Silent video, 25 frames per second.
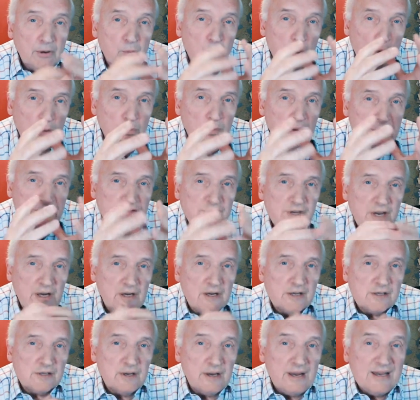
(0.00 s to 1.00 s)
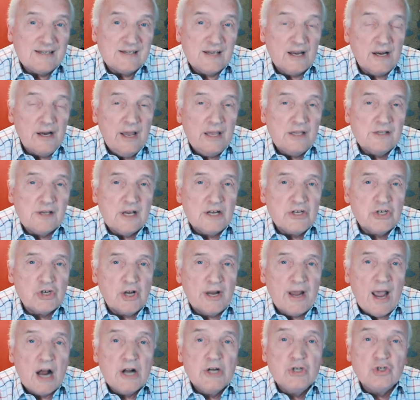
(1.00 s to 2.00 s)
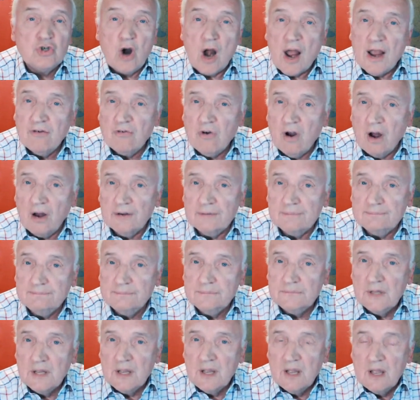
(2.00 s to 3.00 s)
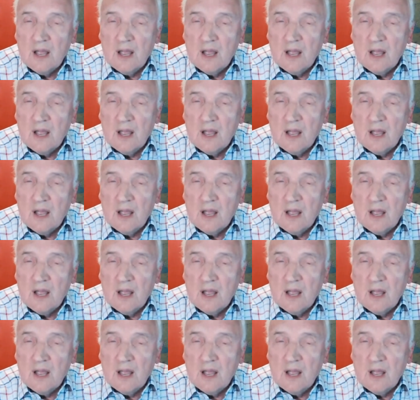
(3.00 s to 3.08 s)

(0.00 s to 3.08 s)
But what we've seen is essentially a dry run,